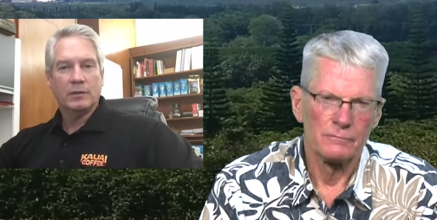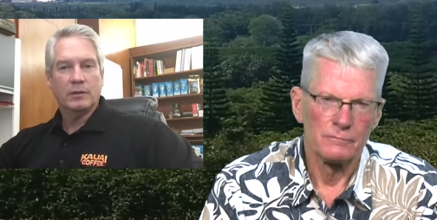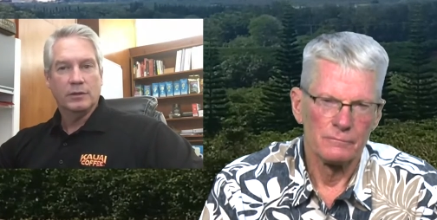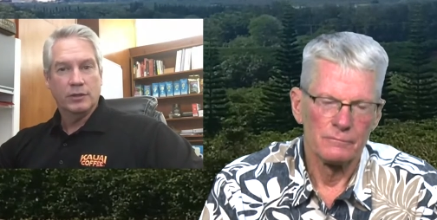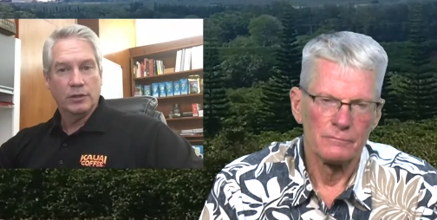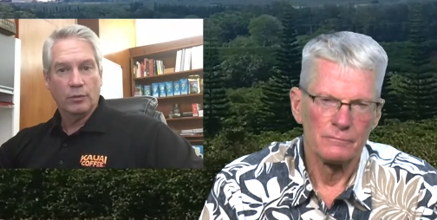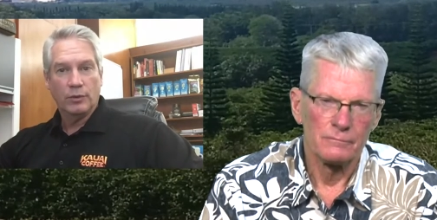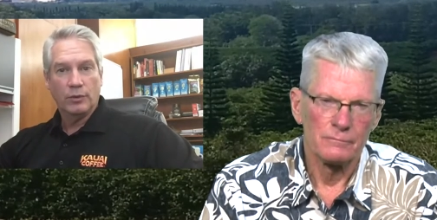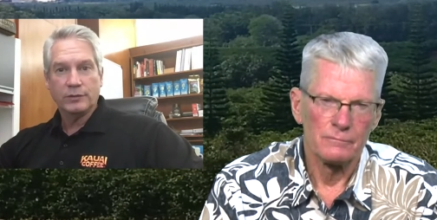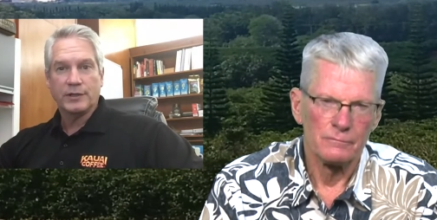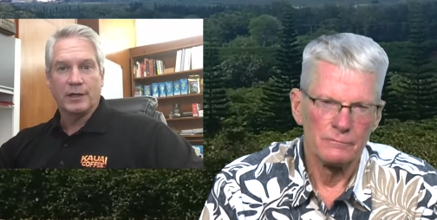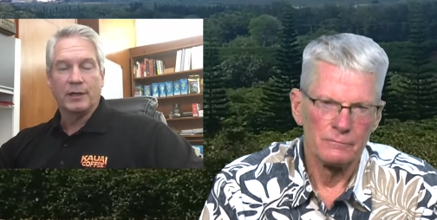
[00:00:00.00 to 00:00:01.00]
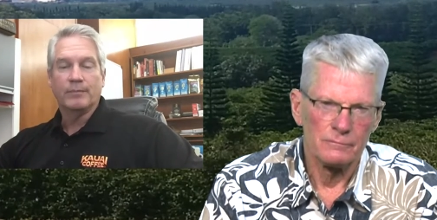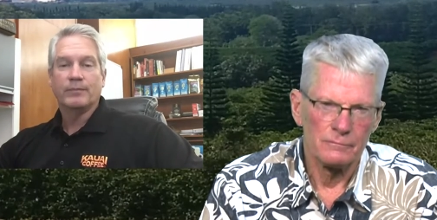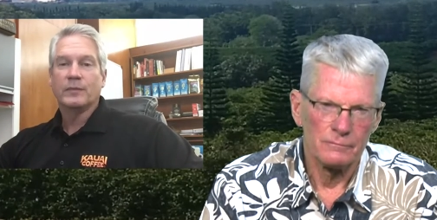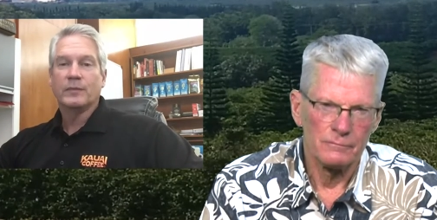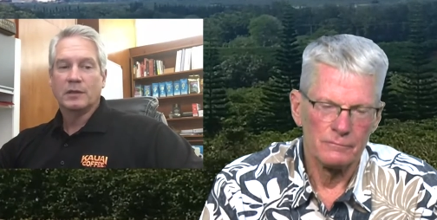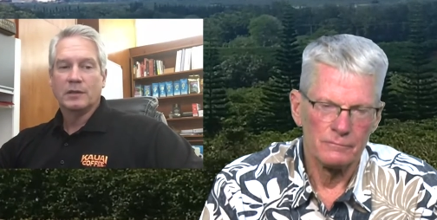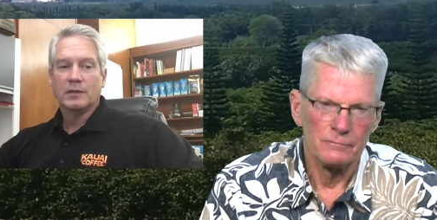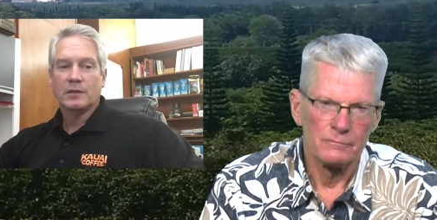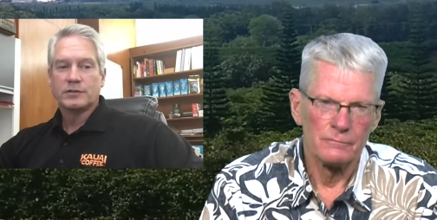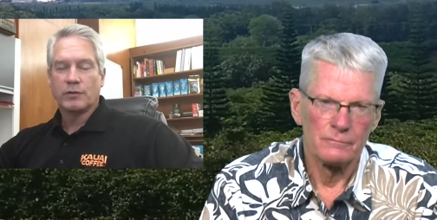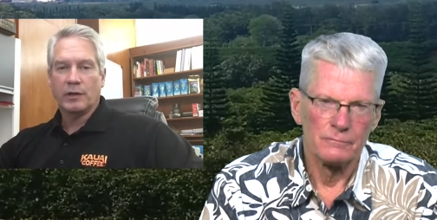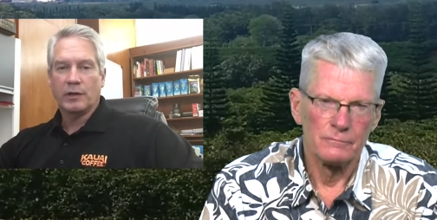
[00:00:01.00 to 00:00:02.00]
Speaker 1: near real time
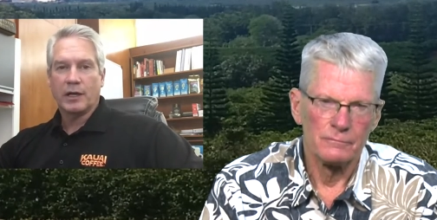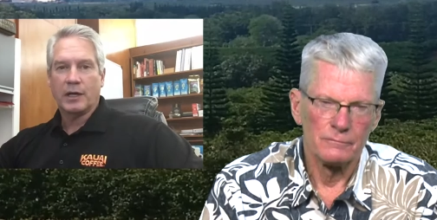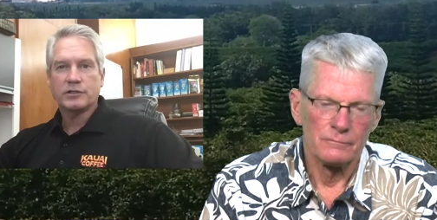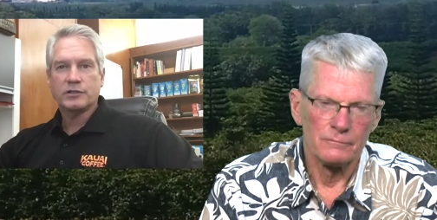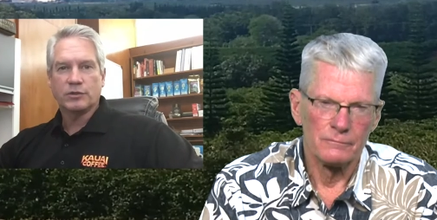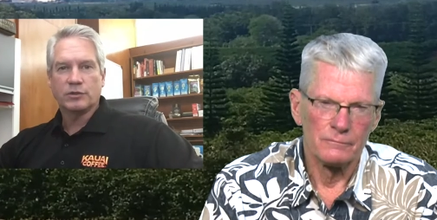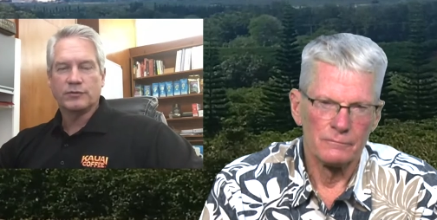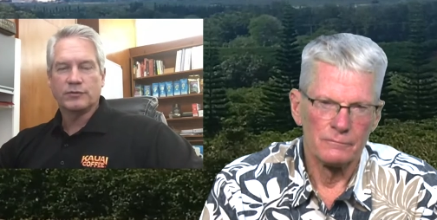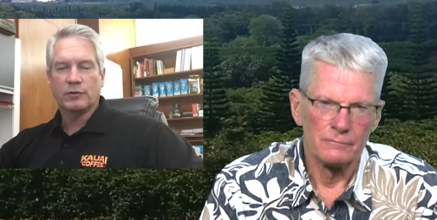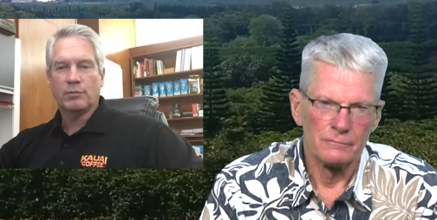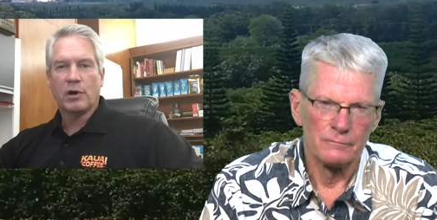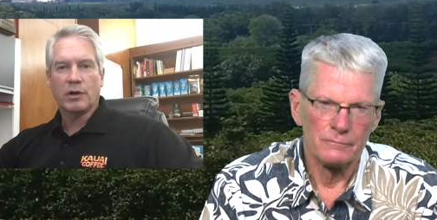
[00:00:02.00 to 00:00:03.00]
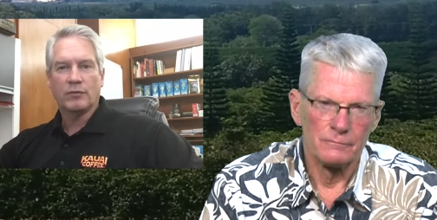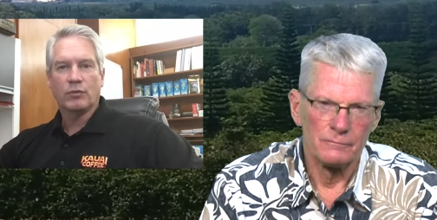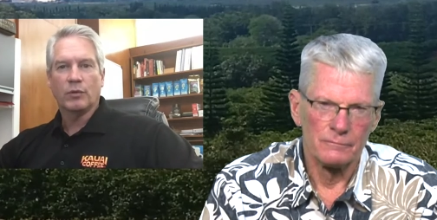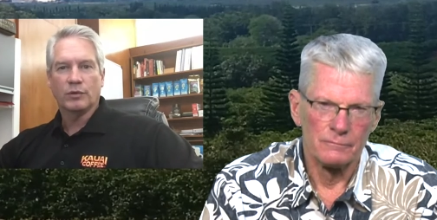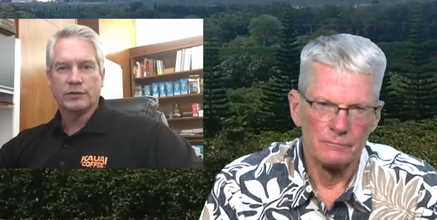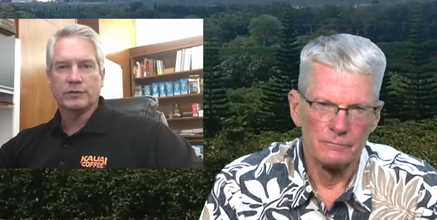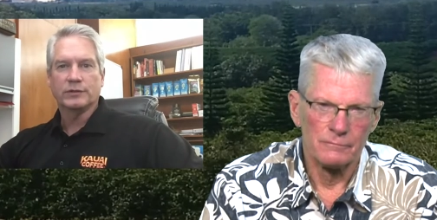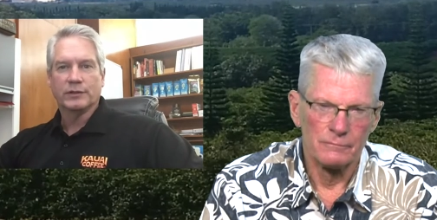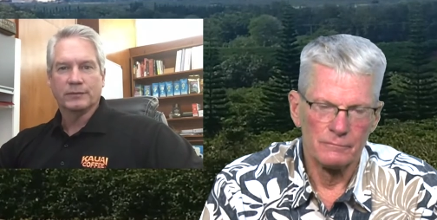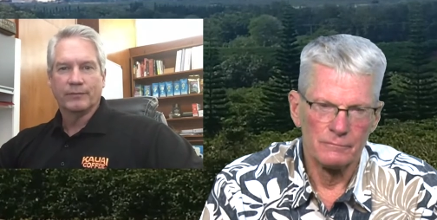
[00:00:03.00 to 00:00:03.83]
so that our customers feel part of what we're doing.